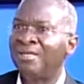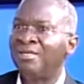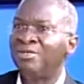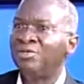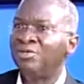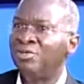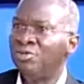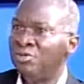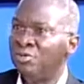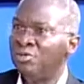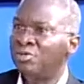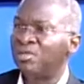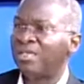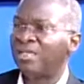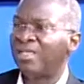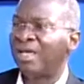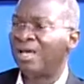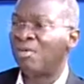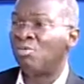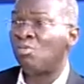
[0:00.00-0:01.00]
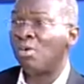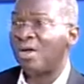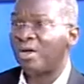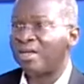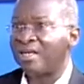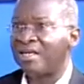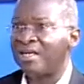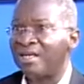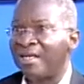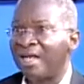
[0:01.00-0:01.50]
use their
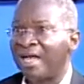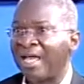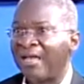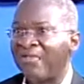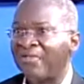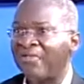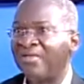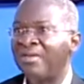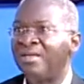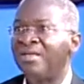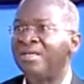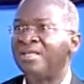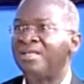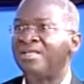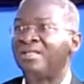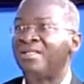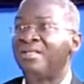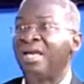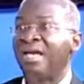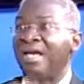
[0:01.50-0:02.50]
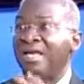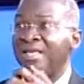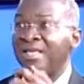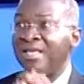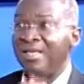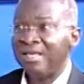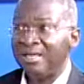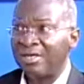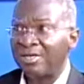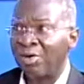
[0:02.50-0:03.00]
working life, their
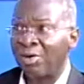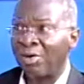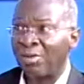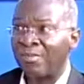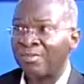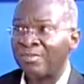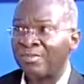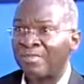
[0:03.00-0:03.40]
income